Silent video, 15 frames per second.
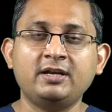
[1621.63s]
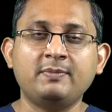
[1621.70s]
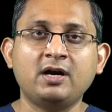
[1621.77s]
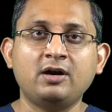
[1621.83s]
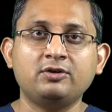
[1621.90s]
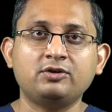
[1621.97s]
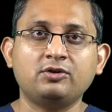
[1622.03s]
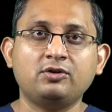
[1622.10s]

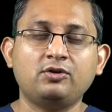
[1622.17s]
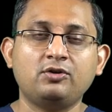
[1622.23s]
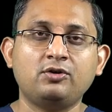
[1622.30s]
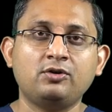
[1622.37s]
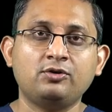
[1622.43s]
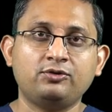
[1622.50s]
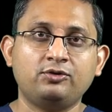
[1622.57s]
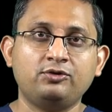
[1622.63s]
about
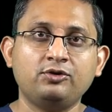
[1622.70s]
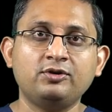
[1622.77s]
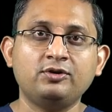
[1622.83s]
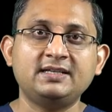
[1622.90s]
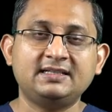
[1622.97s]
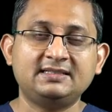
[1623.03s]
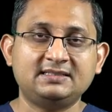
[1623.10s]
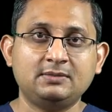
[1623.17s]

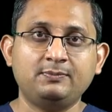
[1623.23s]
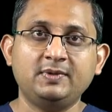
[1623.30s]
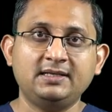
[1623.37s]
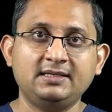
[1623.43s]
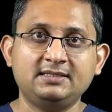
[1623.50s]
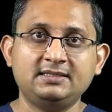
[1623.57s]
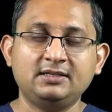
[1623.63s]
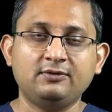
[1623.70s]
orthodontic
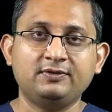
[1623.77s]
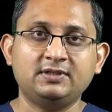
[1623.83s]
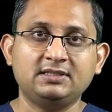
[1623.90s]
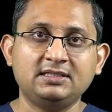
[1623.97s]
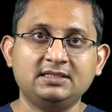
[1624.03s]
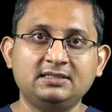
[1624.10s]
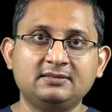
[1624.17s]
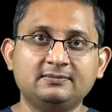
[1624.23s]
stability of the
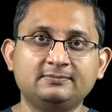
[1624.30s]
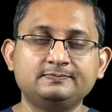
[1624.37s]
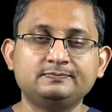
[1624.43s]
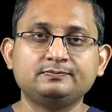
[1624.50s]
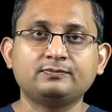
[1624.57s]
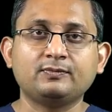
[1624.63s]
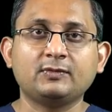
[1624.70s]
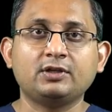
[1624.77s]
teeth.
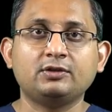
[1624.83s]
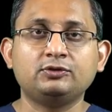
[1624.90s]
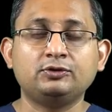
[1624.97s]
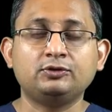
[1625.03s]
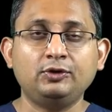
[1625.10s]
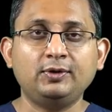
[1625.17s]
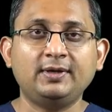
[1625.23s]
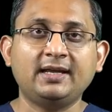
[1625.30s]

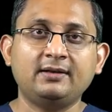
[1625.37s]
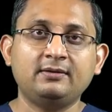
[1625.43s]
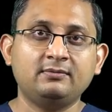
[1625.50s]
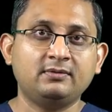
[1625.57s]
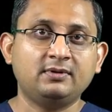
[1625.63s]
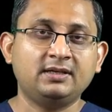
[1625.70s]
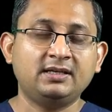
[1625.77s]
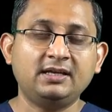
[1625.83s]
So you
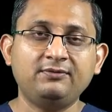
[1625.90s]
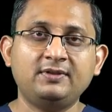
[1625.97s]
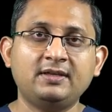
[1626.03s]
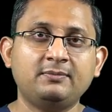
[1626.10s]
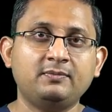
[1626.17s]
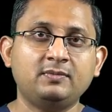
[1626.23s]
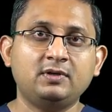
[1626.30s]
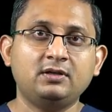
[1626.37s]
can give
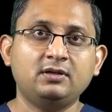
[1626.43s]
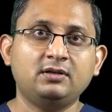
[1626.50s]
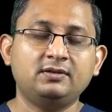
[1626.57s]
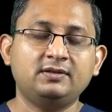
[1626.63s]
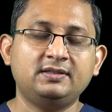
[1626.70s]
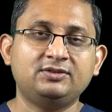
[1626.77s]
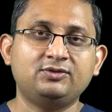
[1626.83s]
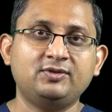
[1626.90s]
them
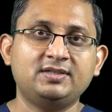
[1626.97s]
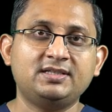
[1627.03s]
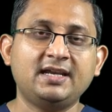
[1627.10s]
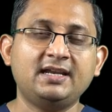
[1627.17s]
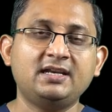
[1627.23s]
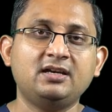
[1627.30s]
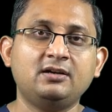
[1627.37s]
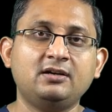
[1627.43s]
this
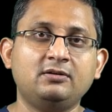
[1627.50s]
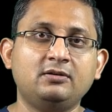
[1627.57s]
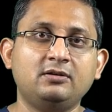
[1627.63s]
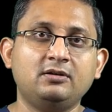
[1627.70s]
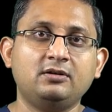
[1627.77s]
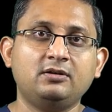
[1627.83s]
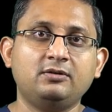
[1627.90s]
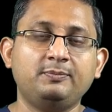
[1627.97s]
retainer
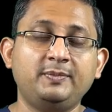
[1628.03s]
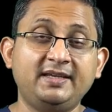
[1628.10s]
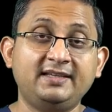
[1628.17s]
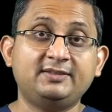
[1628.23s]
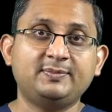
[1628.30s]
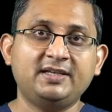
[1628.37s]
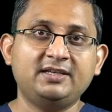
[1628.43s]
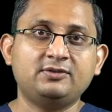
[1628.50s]

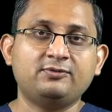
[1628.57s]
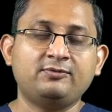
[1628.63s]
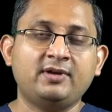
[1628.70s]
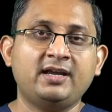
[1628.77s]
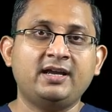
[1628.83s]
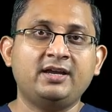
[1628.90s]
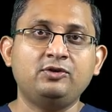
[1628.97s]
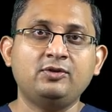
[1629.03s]
B-splint
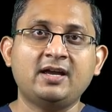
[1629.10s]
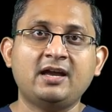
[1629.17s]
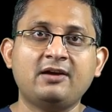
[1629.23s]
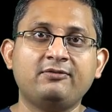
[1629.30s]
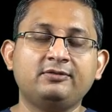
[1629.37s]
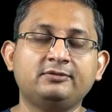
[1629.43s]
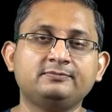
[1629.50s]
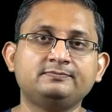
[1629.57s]
where you
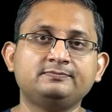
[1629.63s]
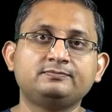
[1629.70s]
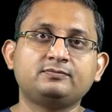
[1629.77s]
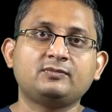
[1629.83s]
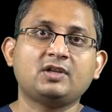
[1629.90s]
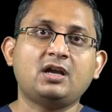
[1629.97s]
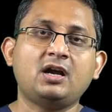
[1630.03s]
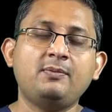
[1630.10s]
have
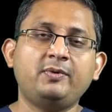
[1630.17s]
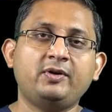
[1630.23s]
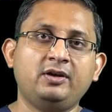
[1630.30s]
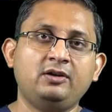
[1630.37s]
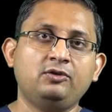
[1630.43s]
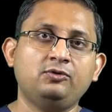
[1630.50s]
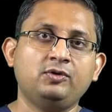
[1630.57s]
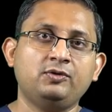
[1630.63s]
upper
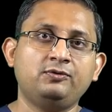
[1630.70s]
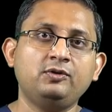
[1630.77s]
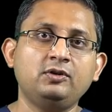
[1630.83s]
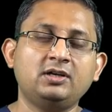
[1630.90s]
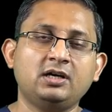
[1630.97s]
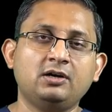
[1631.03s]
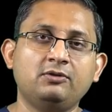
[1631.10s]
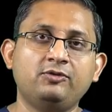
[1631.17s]
and lower full
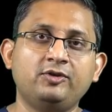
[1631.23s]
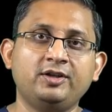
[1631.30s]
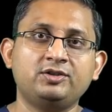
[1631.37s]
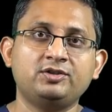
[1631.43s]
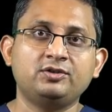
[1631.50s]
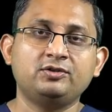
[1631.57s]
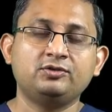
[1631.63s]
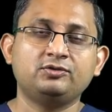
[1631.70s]

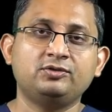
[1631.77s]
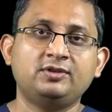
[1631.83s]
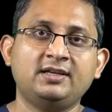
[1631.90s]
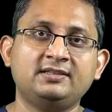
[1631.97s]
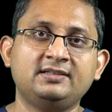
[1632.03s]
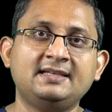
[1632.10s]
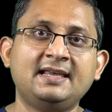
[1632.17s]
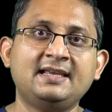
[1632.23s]
coverage, so there
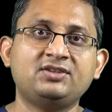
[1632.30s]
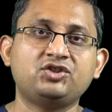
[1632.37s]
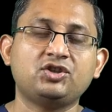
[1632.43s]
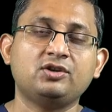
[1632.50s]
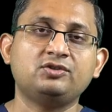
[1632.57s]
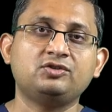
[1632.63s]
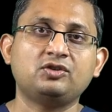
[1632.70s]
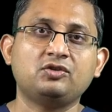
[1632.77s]
is less
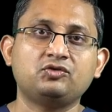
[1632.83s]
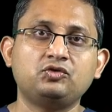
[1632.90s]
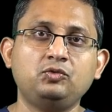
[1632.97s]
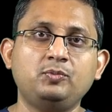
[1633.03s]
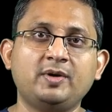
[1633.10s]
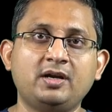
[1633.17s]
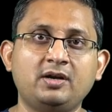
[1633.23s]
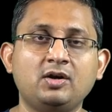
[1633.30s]
chances of
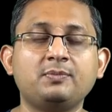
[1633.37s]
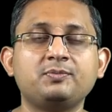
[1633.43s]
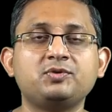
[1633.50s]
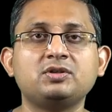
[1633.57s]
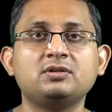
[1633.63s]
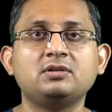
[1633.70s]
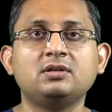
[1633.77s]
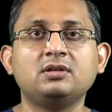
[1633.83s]

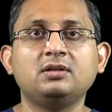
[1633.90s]
supereruption,